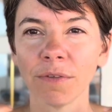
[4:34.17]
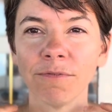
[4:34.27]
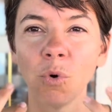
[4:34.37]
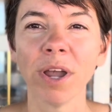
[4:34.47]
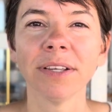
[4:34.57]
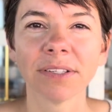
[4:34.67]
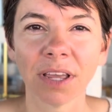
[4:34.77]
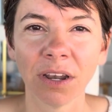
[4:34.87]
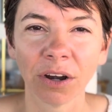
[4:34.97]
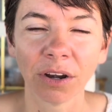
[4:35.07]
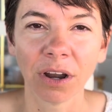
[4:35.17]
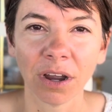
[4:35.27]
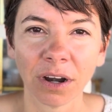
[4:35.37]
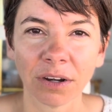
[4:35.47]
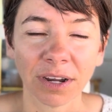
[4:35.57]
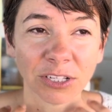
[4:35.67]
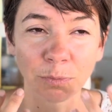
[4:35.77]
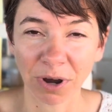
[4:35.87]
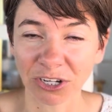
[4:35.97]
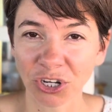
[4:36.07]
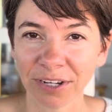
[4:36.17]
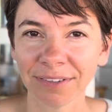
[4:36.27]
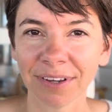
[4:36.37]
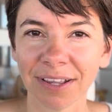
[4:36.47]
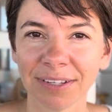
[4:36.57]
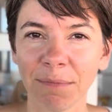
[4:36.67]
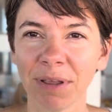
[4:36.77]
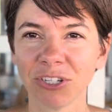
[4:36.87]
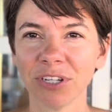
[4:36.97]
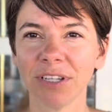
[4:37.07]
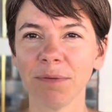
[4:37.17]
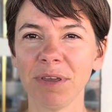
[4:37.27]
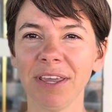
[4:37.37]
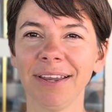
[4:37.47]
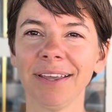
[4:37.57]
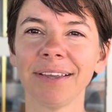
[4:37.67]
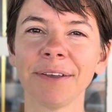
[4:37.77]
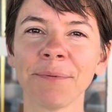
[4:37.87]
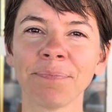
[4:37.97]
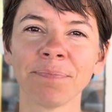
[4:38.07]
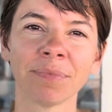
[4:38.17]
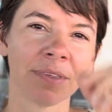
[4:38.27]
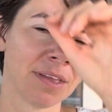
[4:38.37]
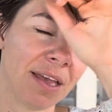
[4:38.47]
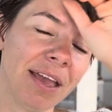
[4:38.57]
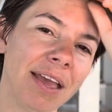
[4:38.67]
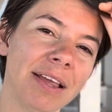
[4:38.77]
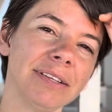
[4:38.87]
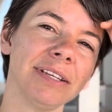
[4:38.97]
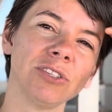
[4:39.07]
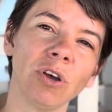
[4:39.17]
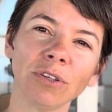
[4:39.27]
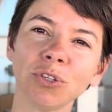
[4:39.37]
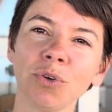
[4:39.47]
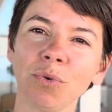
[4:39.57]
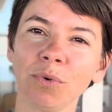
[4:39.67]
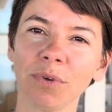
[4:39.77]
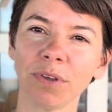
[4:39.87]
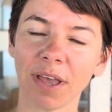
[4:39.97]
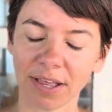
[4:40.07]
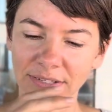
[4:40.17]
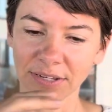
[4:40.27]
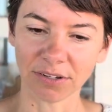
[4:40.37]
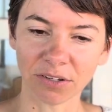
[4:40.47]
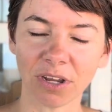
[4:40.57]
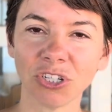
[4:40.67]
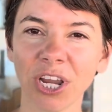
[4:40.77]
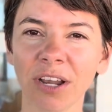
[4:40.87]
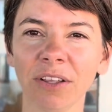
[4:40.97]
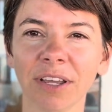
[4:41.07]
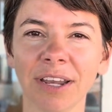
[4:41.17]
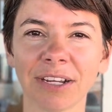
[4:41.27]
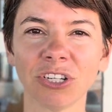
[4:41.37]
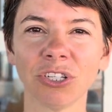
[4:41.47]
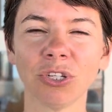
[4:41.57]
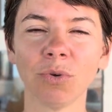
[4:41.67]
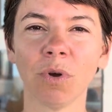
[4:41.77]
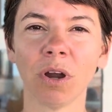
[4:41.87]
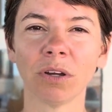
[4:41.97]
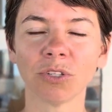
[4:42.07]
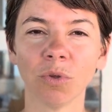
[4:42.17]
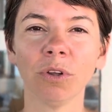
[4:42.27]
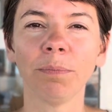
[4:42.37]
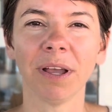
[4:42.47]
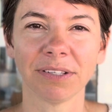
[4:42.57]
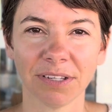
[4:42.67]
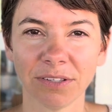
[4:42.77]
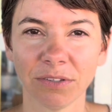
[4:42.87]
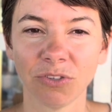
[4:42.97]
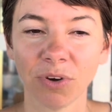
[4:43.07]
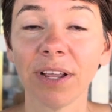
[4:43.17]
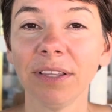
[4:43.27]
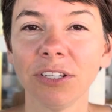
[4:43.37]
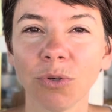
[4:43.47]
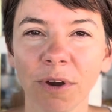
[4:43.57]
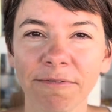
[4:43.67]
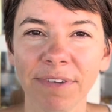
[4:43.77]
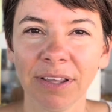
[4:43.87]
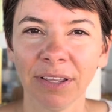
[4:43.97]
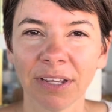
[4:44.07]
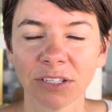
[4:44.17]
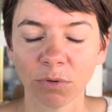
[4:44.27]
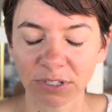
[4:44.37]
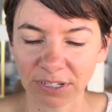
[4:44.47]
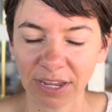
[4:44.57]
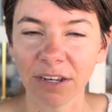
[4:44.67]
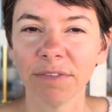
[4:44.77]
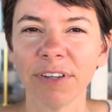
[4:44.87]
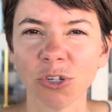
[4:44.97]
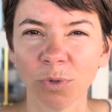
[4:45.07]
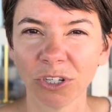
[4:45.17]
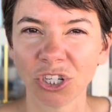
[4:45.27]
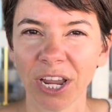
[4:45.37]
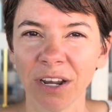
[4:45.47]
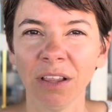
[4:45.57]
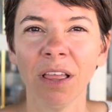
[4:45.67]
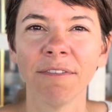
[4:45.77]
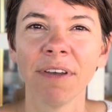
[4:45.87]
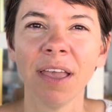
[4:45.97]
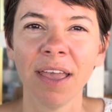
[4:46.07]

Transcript: voice and our expression, as I mentioned in the beginning. And it's also has a channel connection to our solar plexus, directly to our feelings. So it's the individual channel of,